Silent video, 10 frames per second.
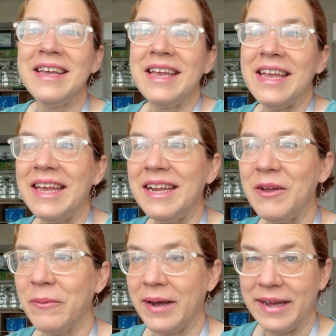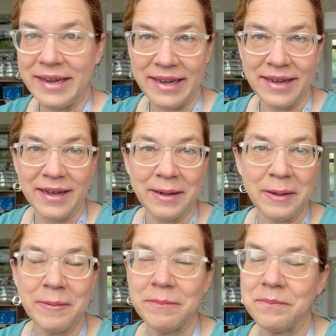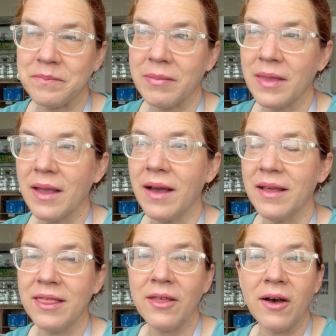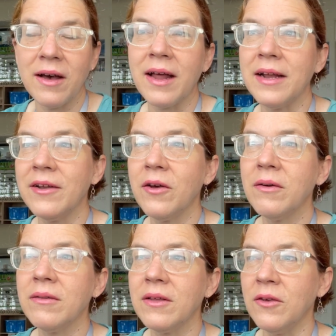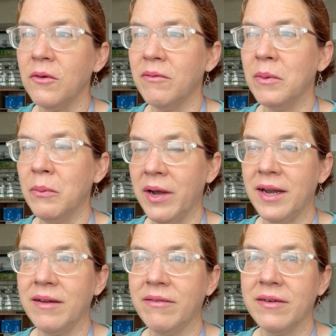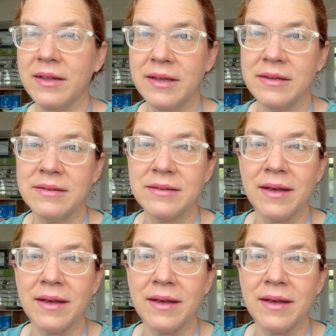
Anyway, um, I thought, I know that you have been waiting for this.